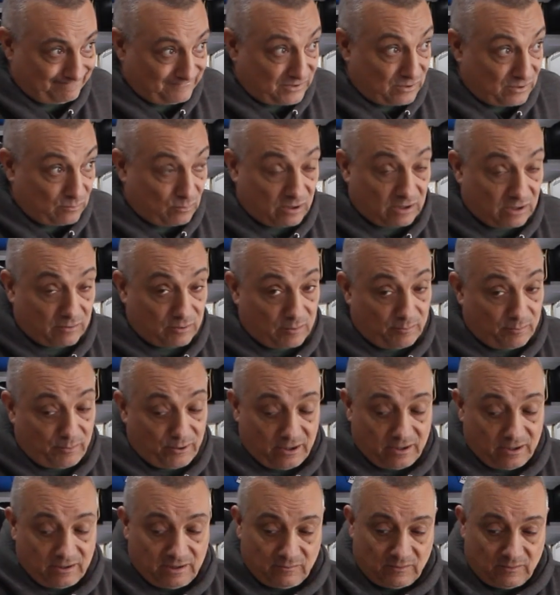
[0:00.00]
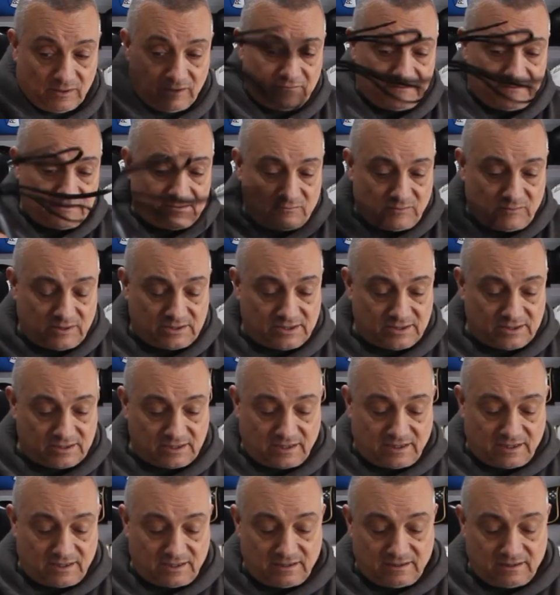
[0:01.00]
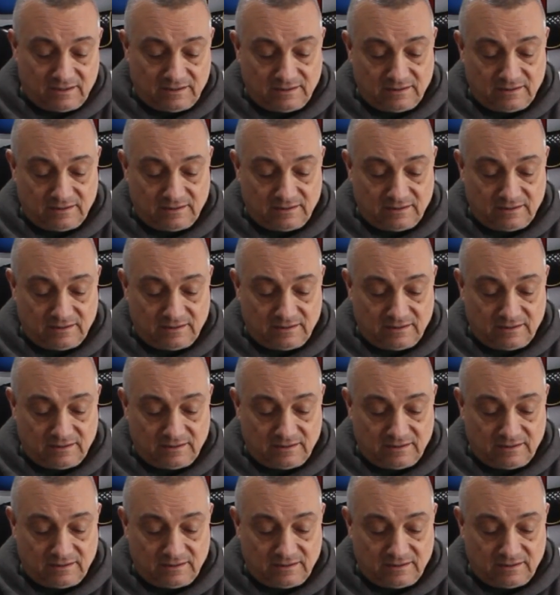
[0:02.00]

the one I'm comparing it with, which is our